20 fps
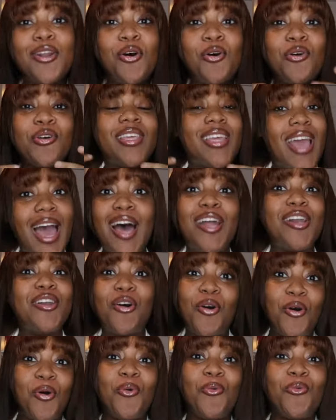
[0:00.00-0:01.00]
know y'all
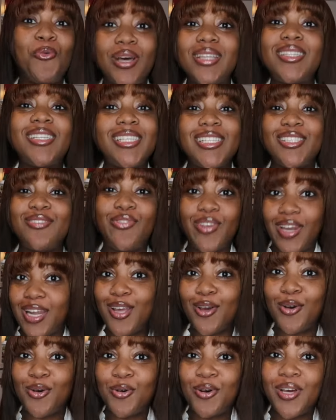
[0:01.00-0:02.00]
know what this
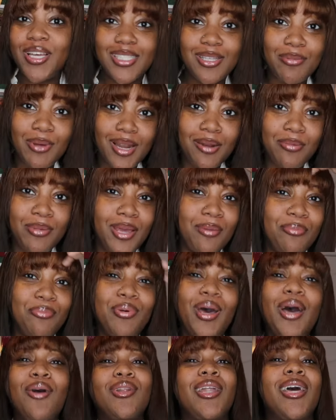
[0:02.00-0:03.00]
video is about to be
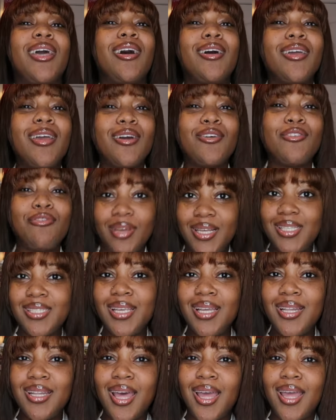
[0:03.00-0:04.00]
about like are y'all
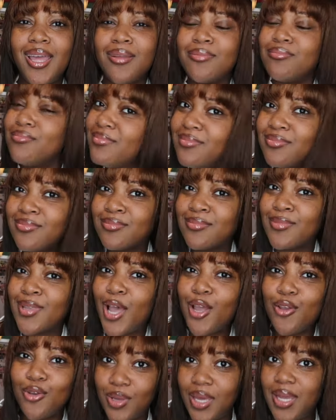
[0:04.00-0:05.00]
crazy like
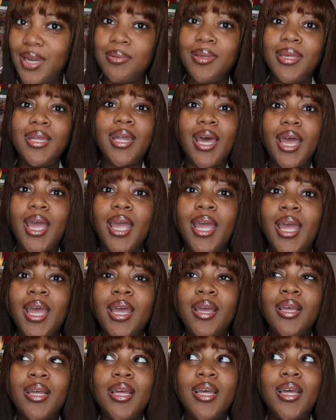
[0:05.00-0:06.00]
are you kidding me? Like,
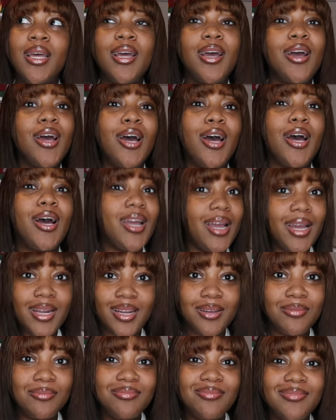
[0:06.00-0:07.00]
I
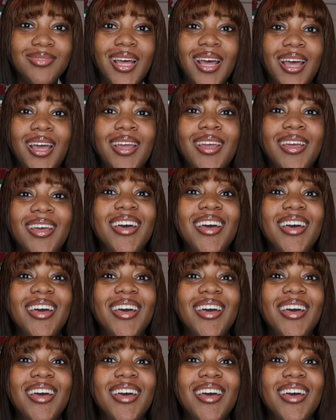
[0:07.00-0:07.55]
them. Like,